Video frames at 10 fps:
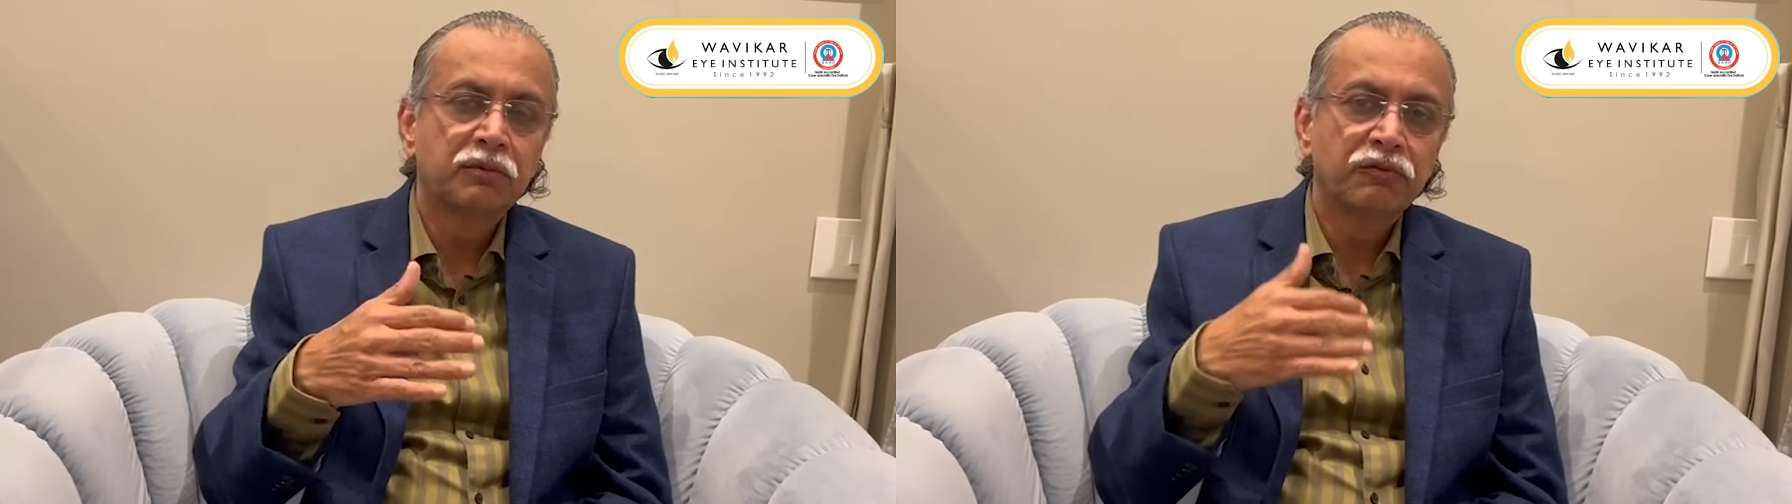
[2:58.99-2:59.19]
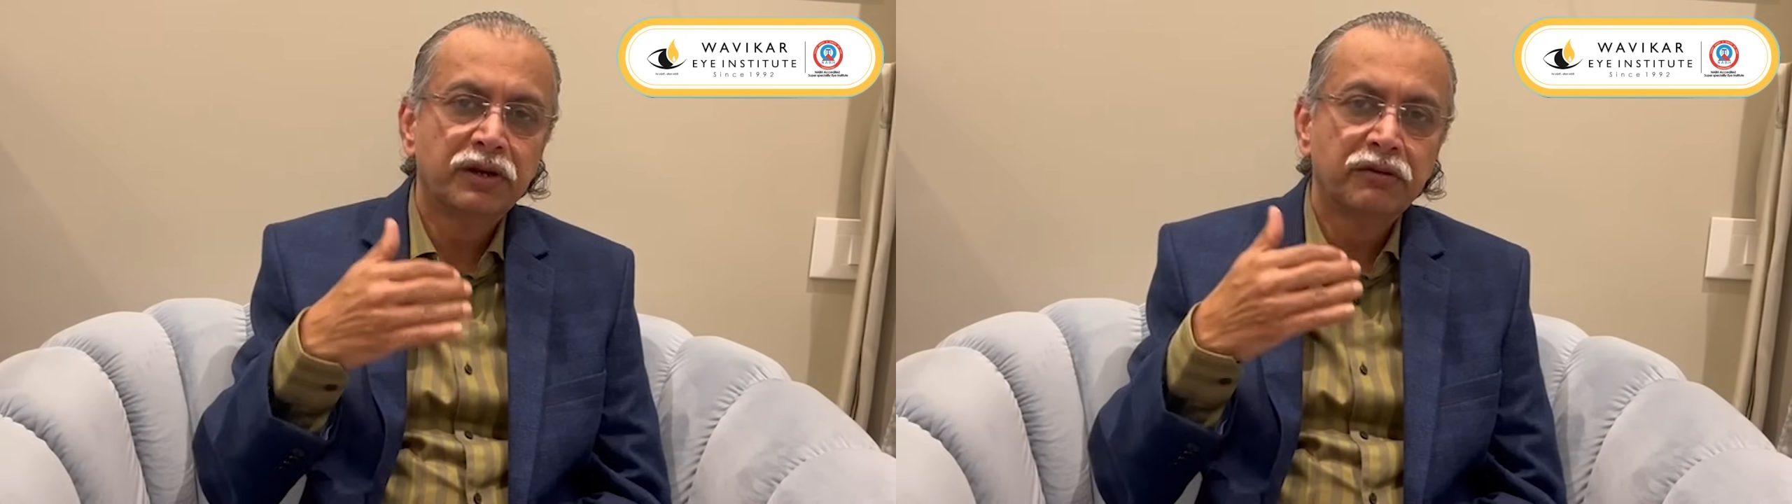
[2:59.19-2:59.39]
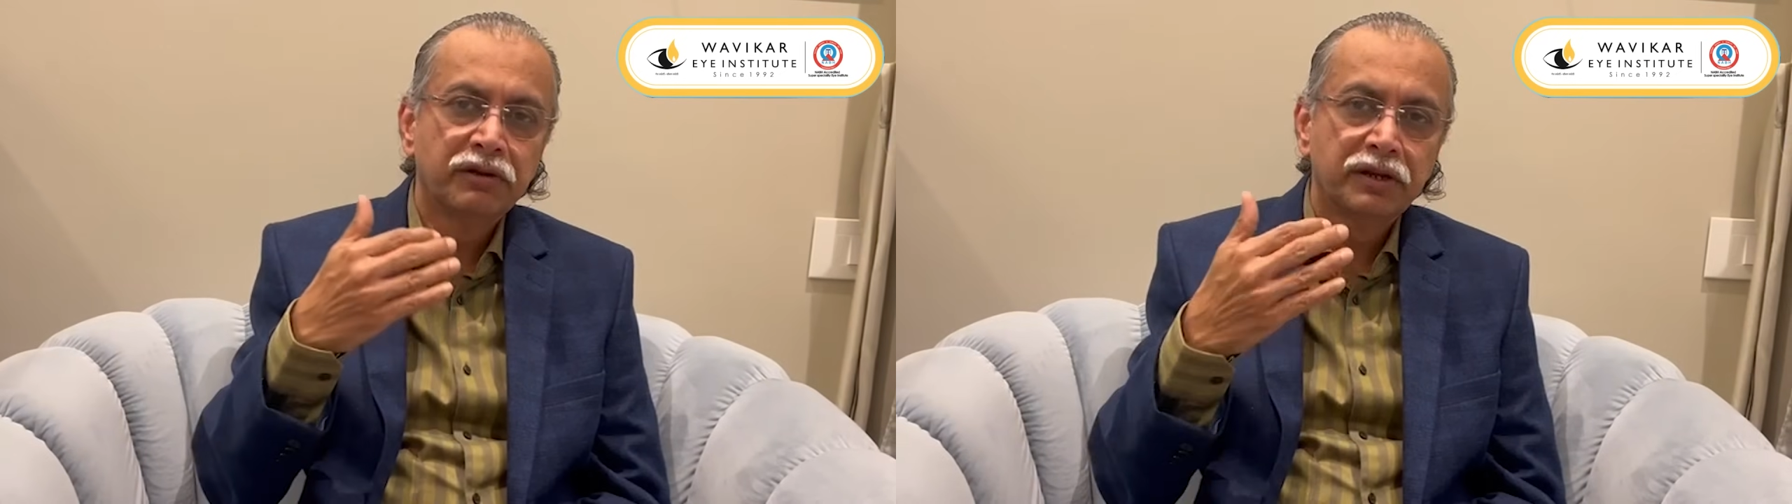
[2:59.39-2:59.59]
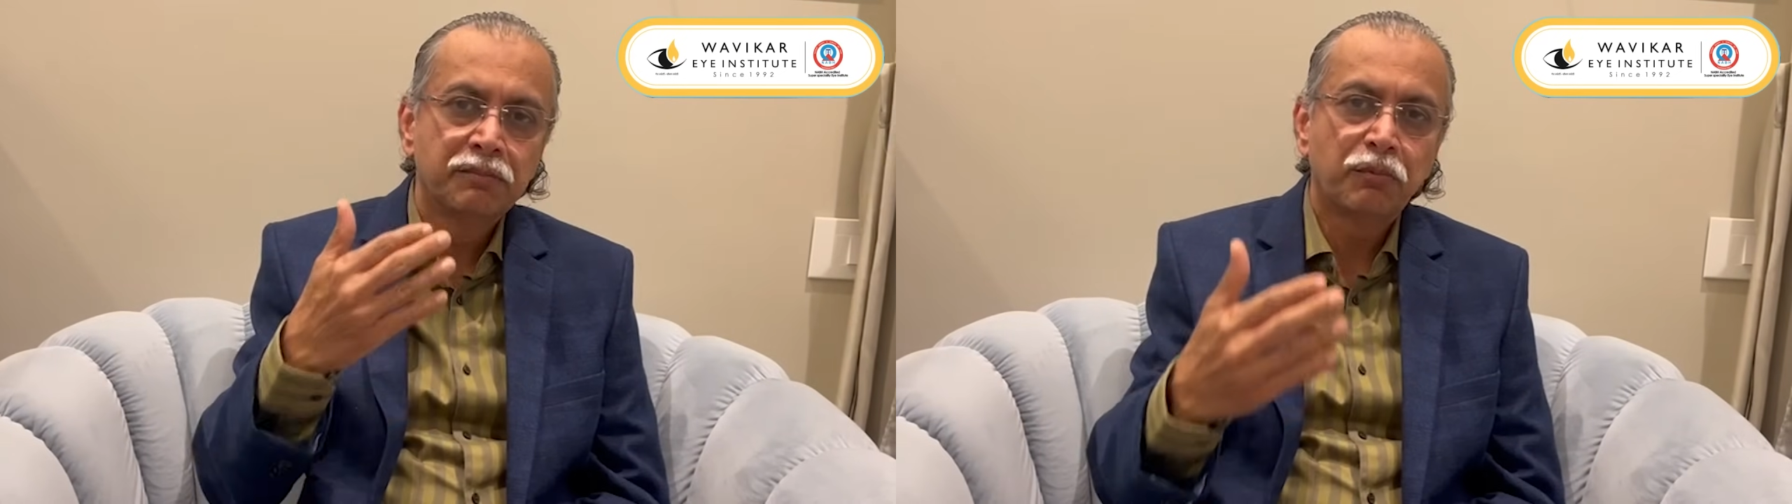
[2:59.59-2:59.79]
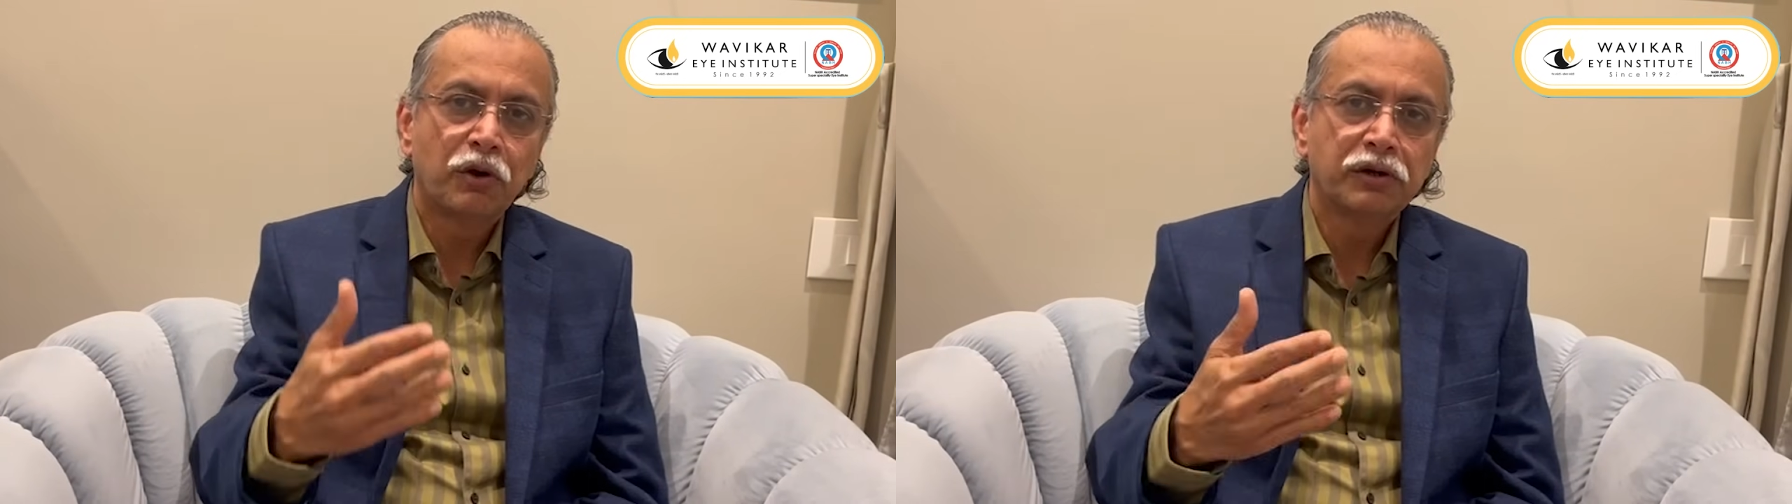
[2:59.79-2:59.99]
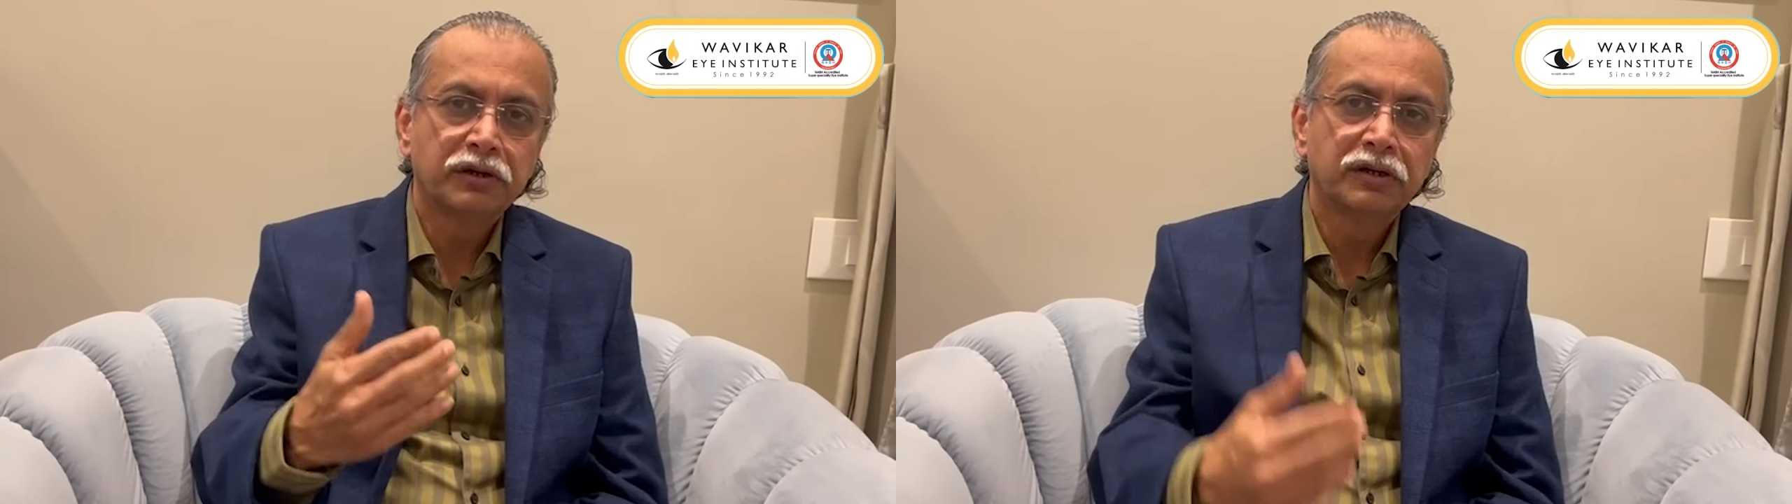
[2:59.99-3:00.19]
very very important